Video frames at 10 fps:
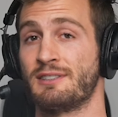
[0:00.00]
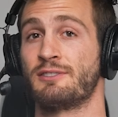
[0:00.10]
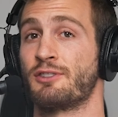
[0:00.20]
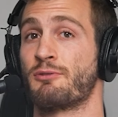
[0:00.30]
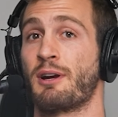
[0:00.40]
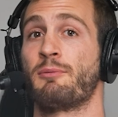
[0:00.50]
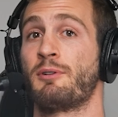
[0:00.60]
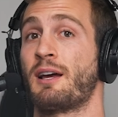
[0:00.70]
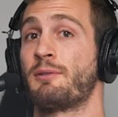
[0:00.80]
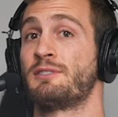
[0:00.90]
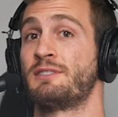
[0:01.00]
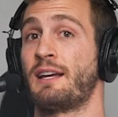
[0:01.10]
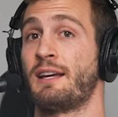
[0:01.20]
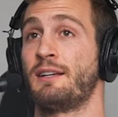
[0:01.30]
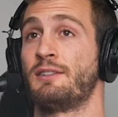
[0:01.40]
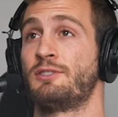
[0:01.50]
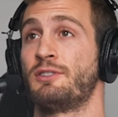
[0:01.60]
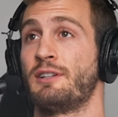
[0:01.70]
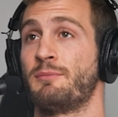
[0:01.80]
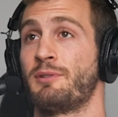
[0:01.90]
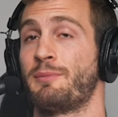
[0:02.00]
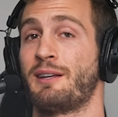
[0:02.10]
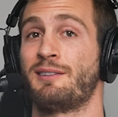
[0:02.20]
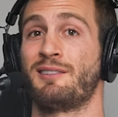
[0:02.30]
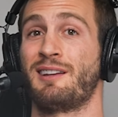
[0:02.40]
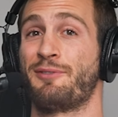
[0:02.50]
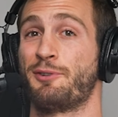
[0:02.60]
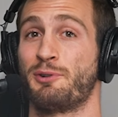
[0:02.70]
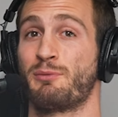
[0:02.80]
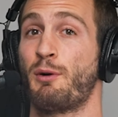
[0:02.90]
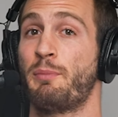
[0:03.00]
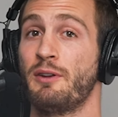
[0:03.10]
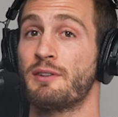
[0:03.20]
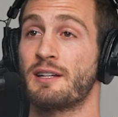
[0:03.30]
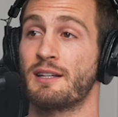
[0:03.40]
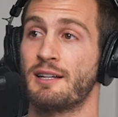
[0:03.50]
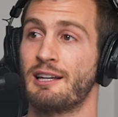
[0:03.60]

This is a great one, I would say, to implement if you're doing mobility.